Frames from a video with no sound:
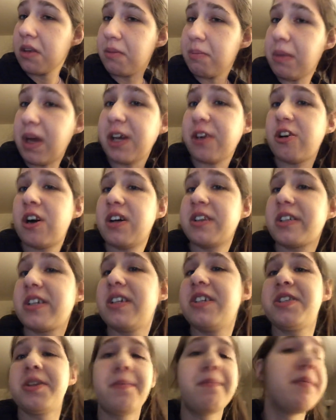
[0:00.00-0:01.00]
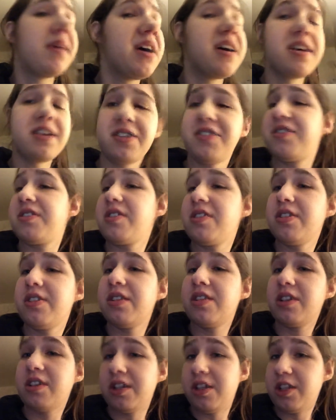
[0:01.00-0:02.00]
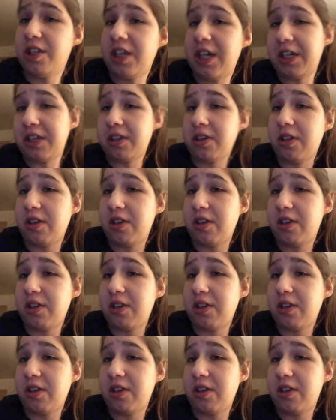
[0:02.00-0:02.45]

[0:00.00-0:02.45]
my closet is a mess. Like,